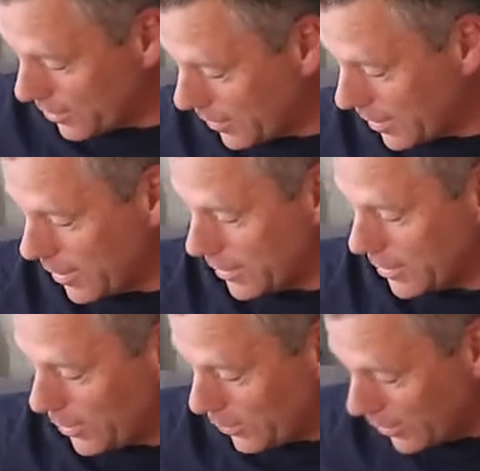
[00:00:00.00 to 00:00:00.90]
to be
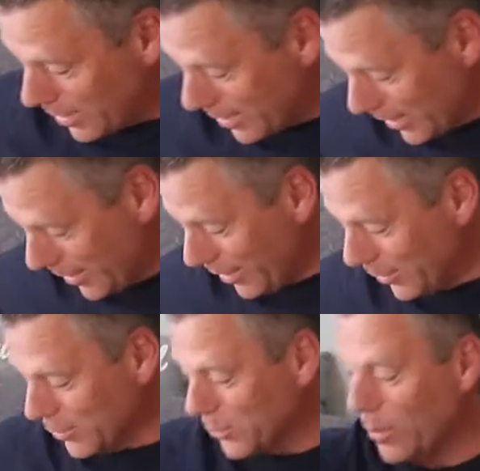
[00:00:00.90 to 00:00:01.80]
honest. Oh,
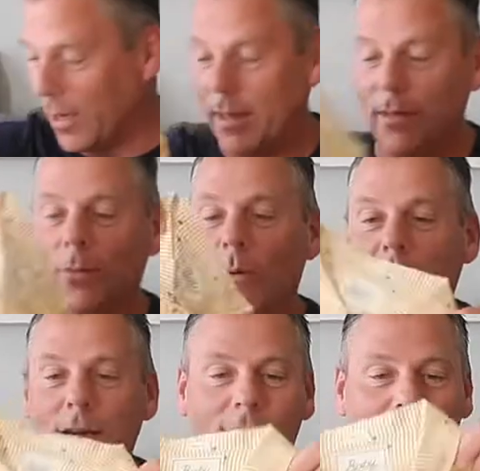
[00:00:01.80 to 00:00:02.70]
here's one
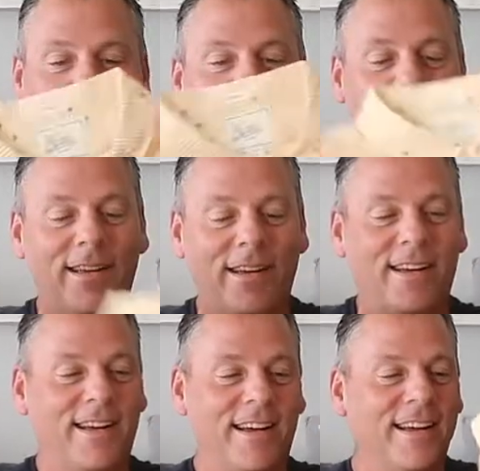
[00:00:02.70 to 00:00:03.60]
with,
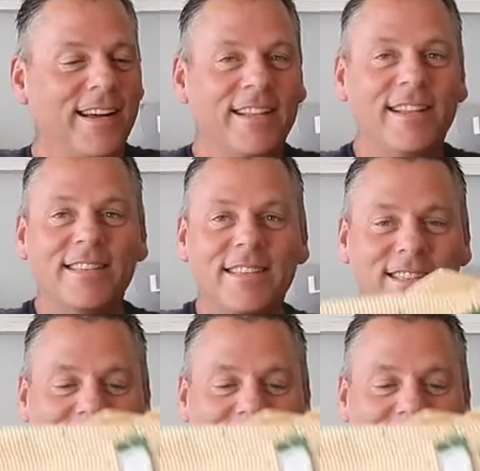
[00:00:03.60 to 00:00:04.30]
this is